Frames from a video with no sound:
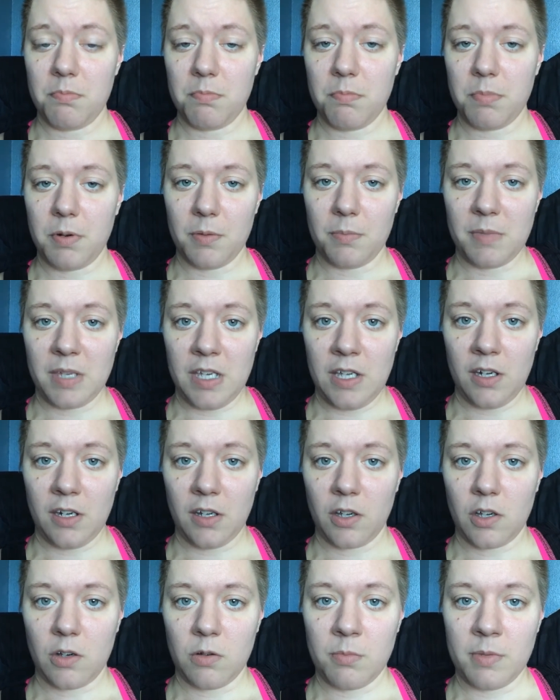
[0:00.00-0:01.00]
put me in
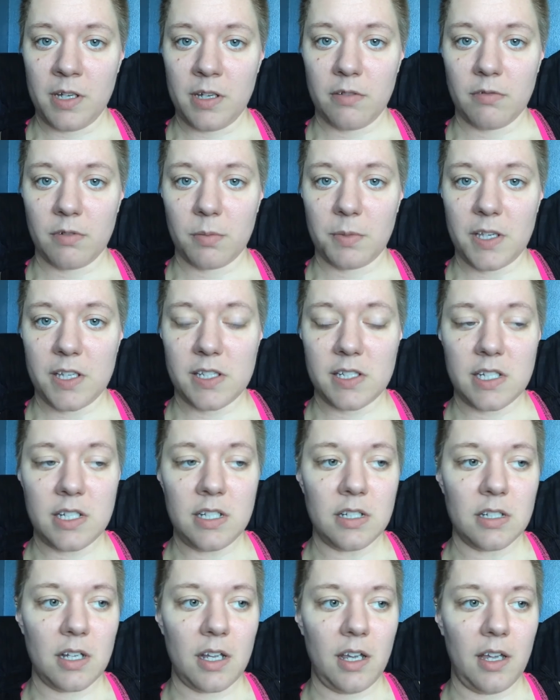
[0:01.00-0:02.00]
a coma and replaced
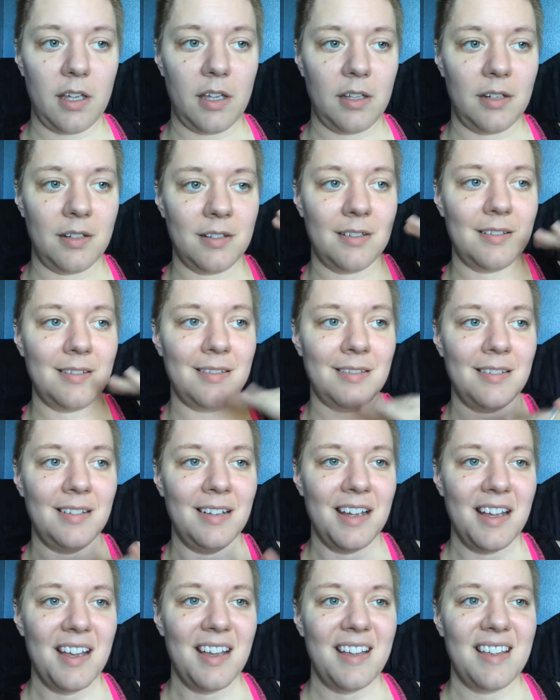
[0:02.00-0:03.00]
it. And
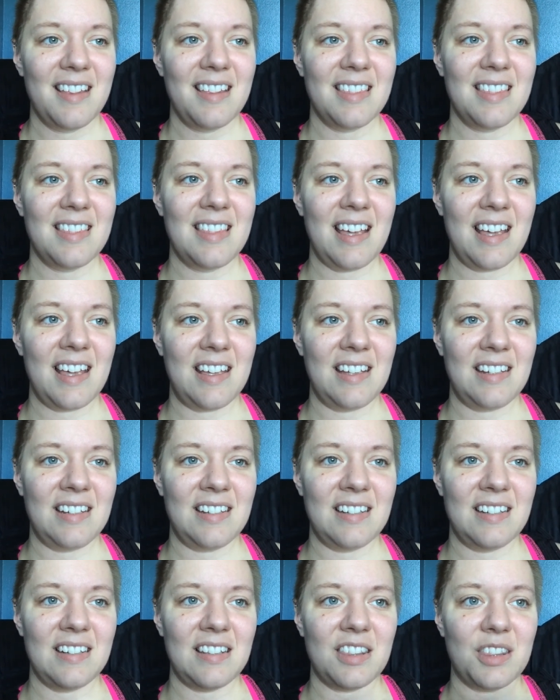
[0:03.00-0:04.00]

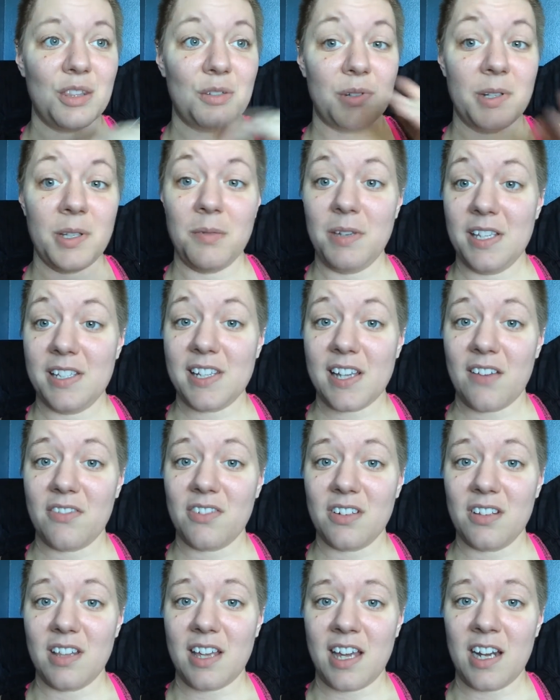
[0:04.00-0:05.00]
then 3 weeks
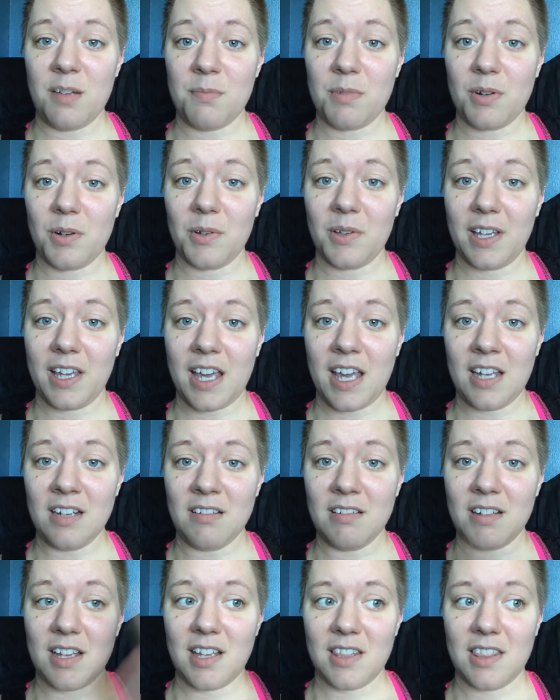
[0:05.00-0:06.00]
after that, it broke
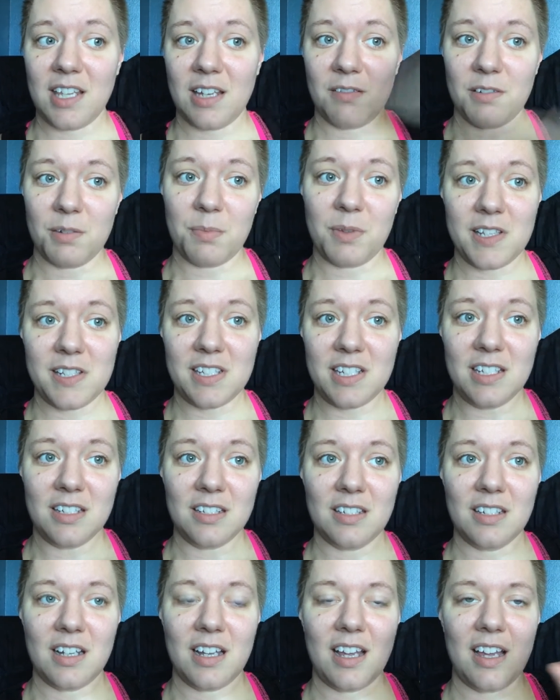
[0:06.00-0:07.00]
again, and they replaced it.
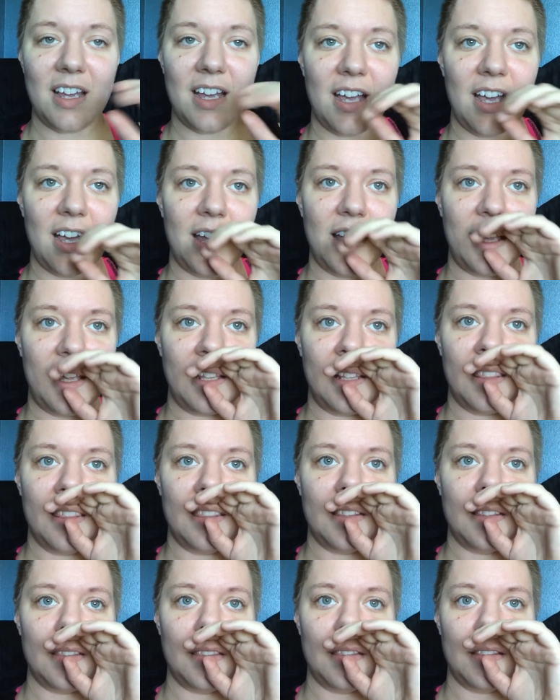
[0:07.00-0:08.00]

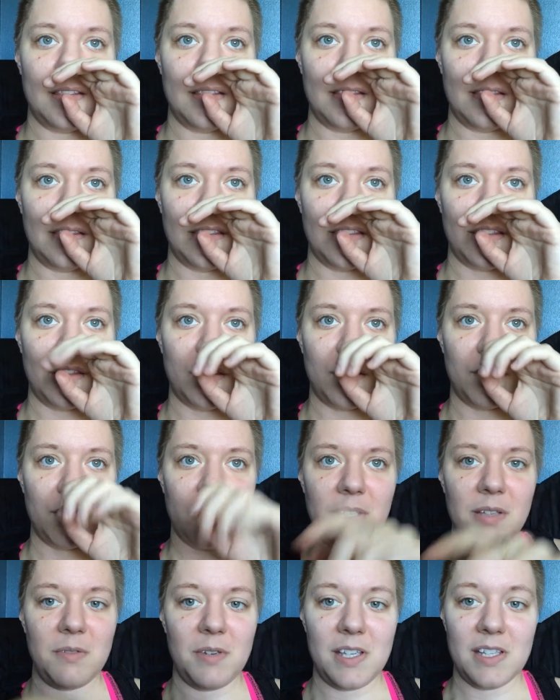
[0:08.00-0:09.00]
And
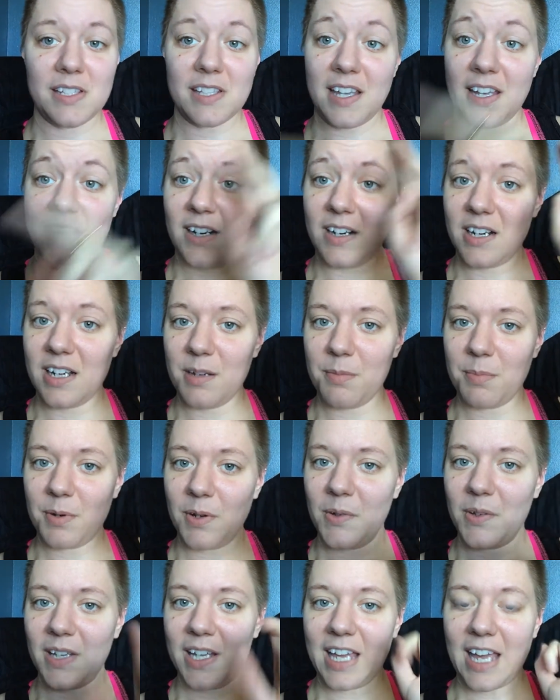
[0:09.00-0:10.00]
3 weeks later, it
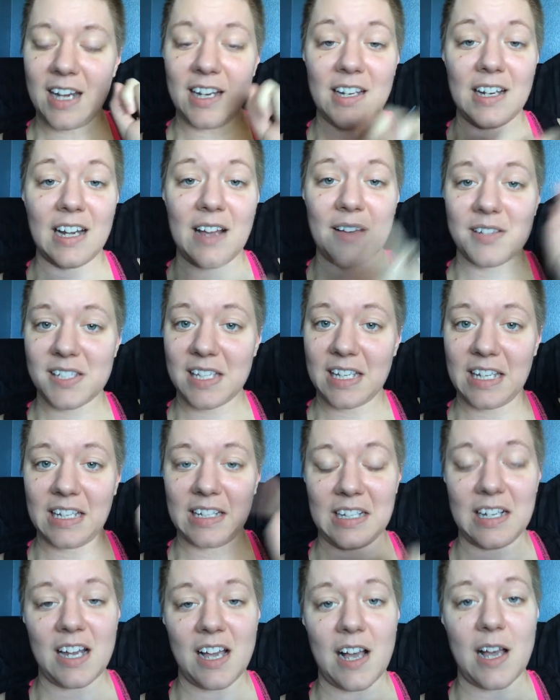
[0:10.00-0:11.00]
broke again, and I was
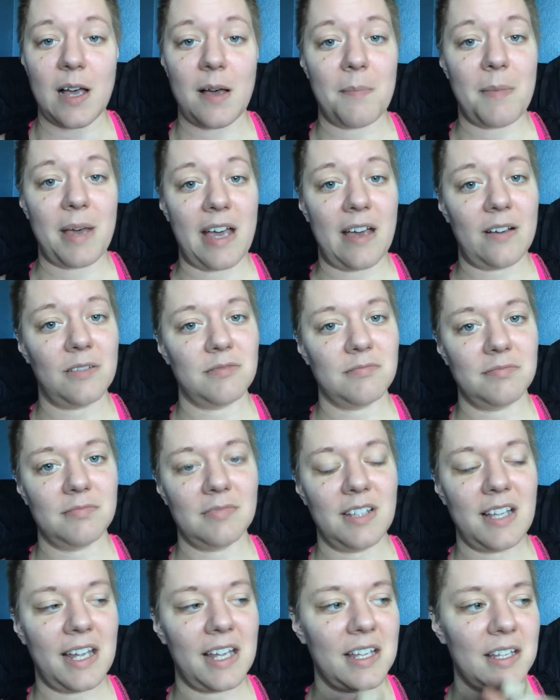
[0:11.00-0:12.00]
like, nah, I'm out.
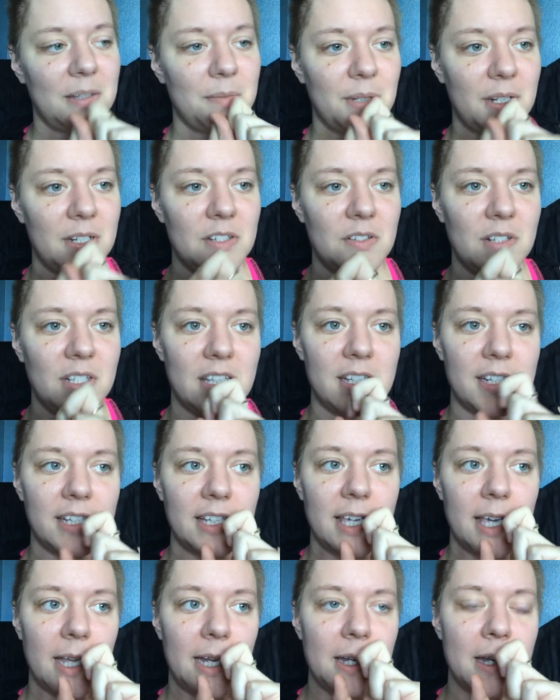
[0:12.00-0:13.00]
Like, I'm not doing this
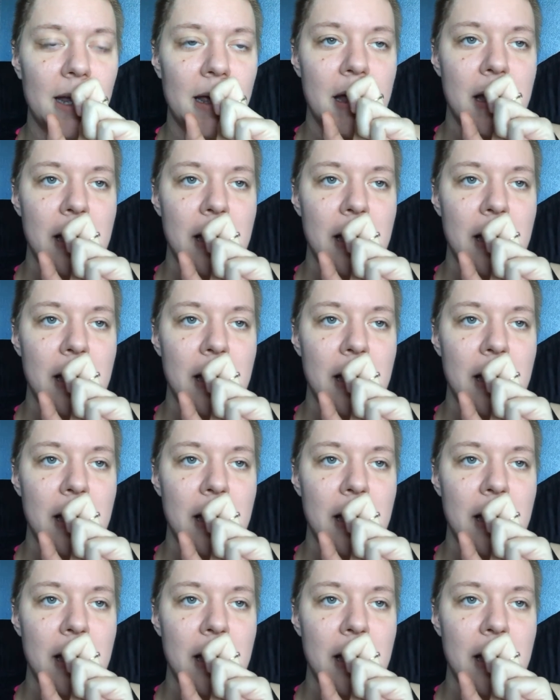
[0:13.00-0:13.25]
again.